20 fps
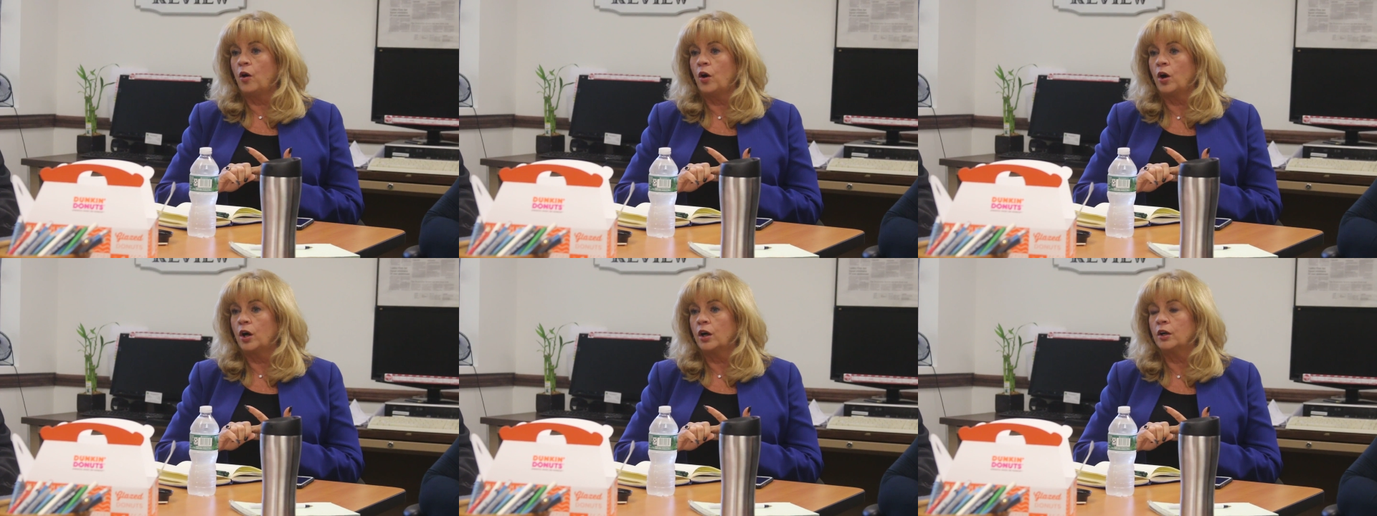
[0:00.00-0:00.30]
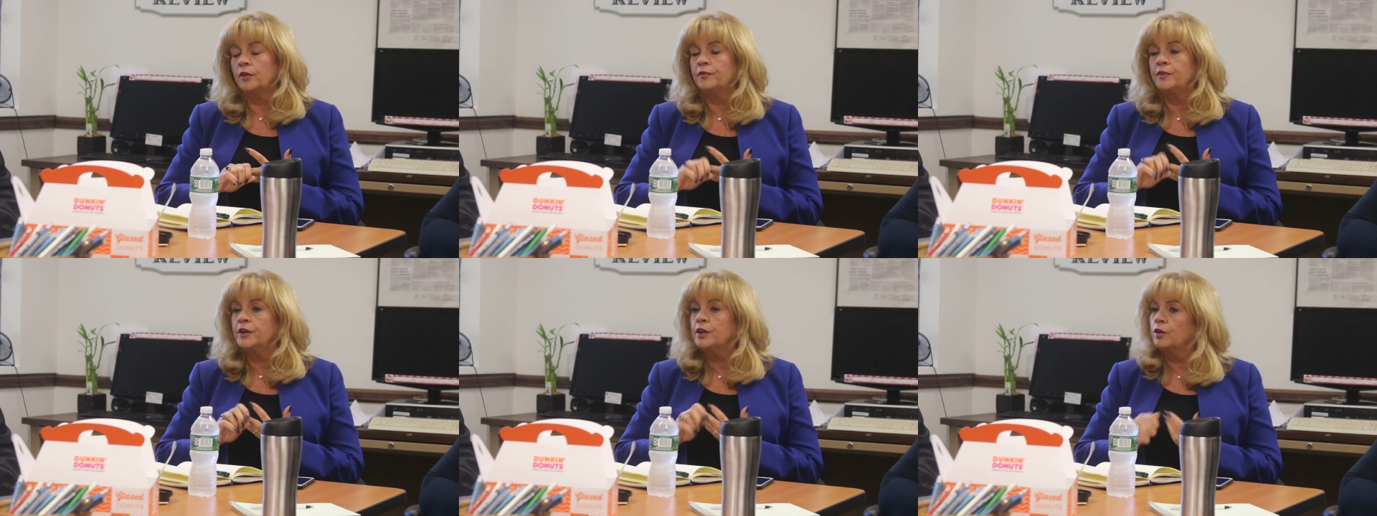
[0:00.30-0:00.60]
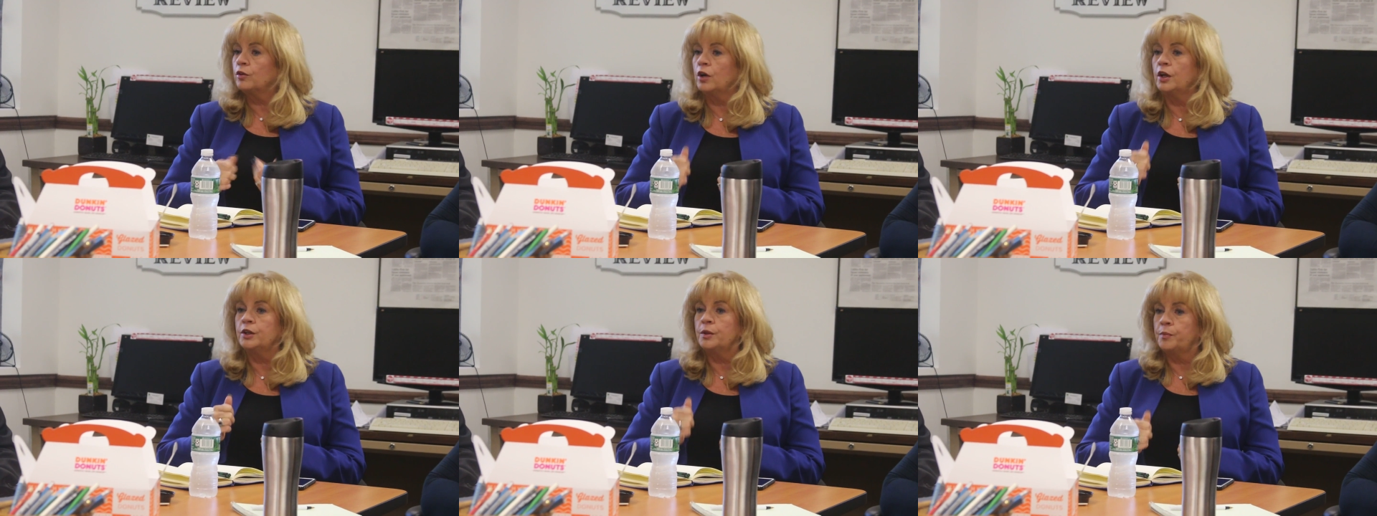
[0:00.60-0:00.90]
our
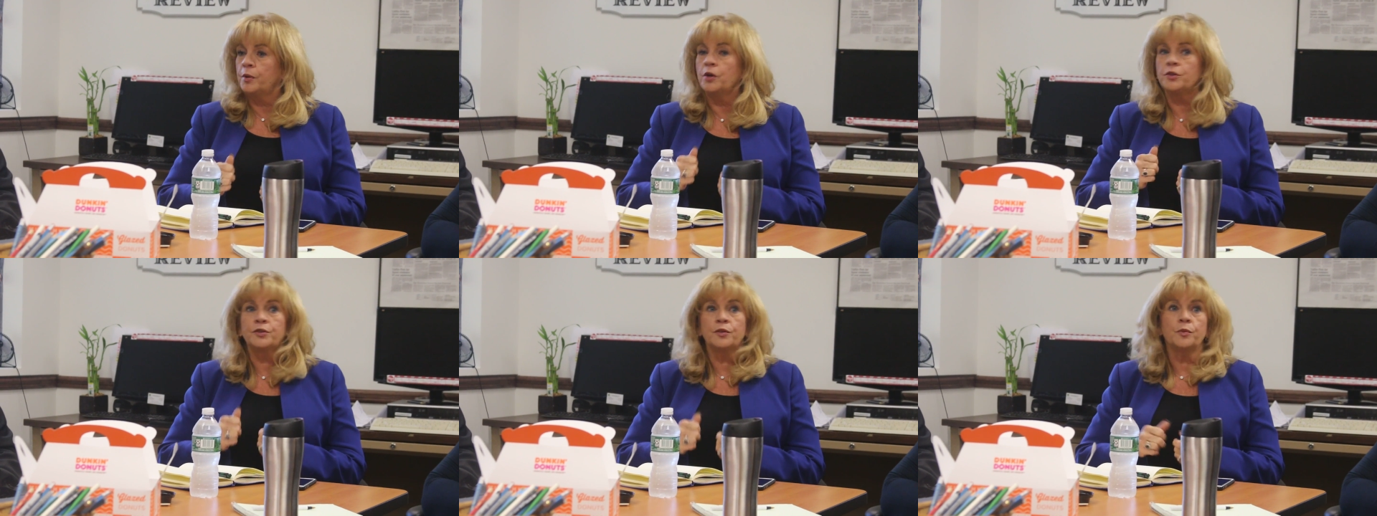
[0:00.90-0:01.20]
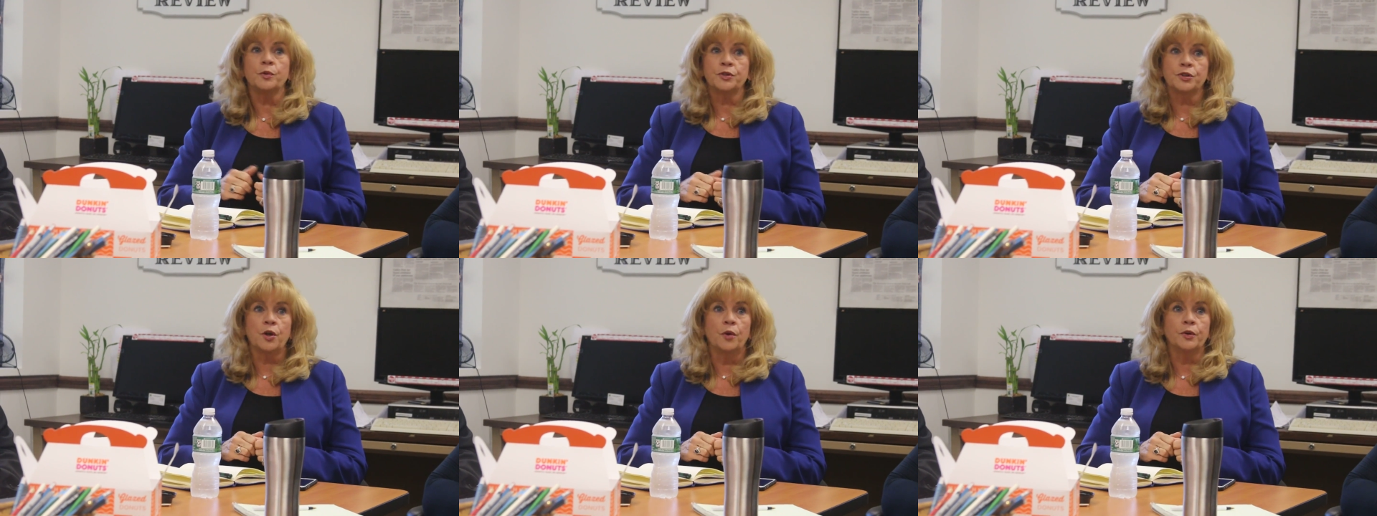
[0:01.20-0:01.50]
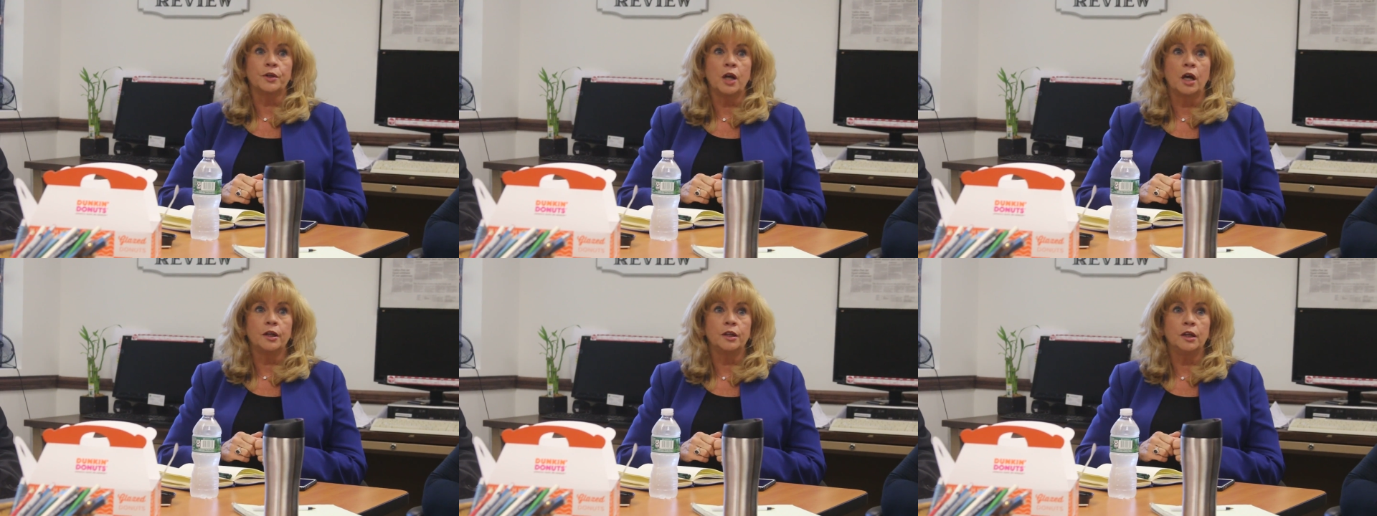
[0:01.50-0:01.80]
finger on the pulse of what's
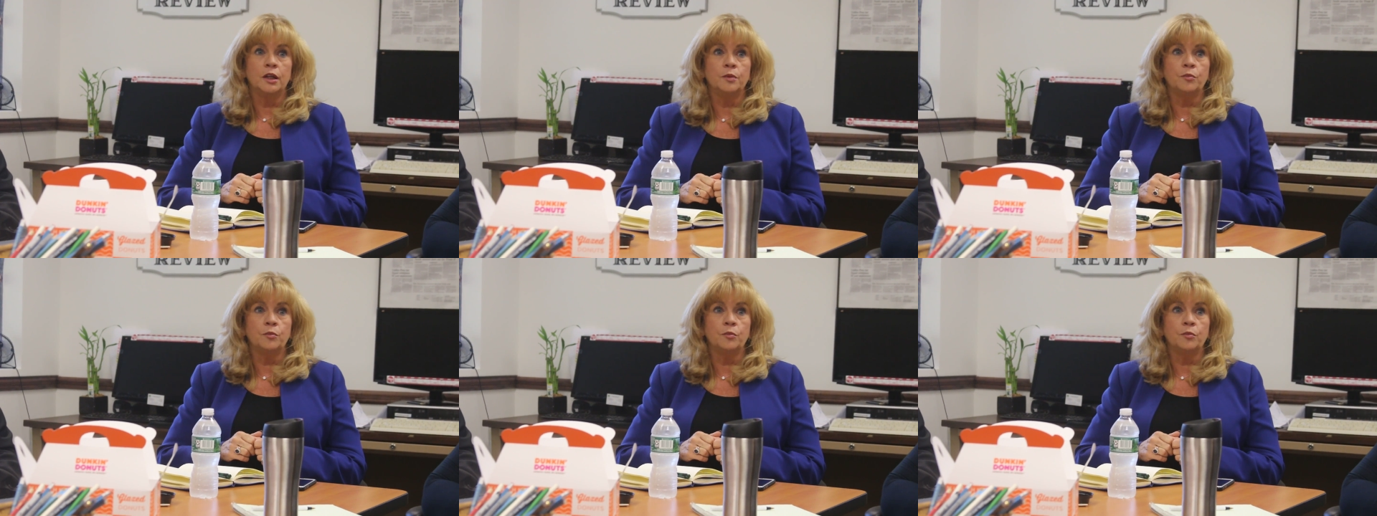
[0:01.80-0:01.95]
going on